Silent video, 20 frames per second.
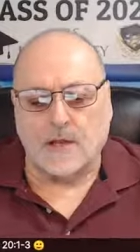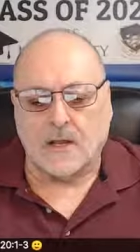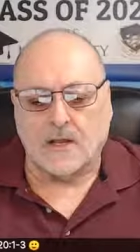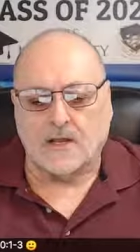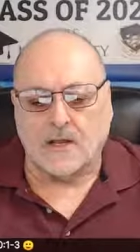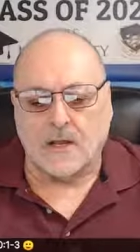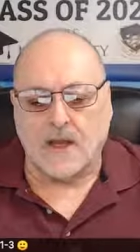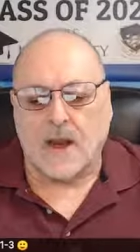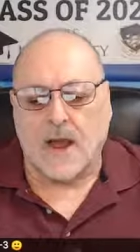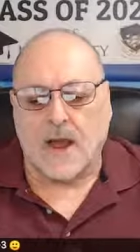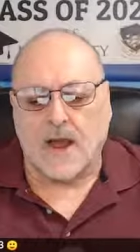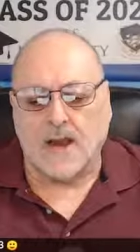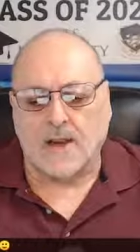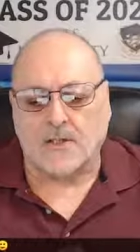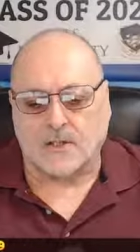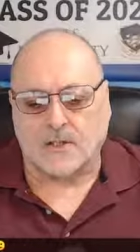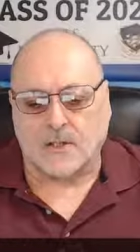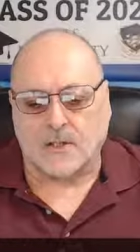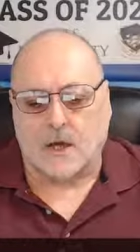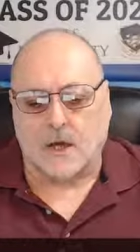Then I
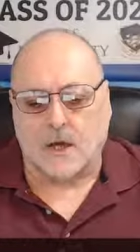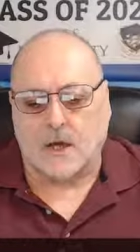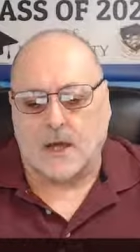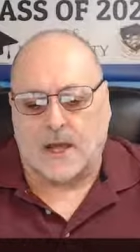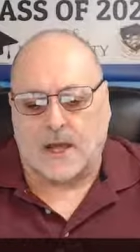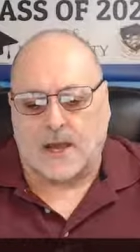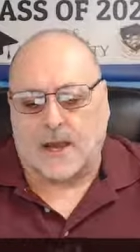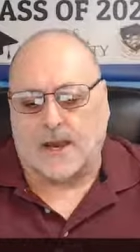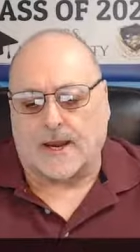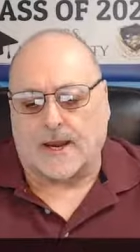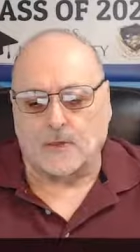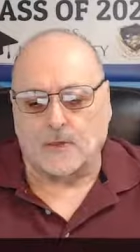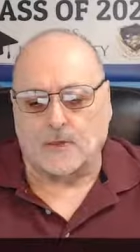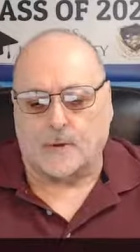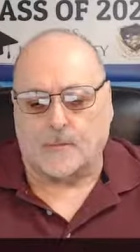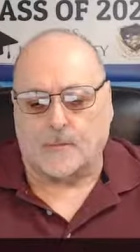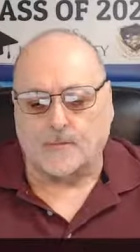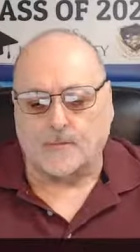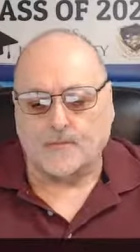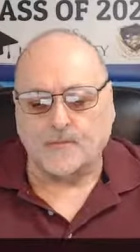saw an
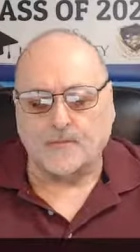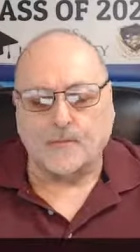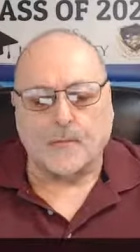angel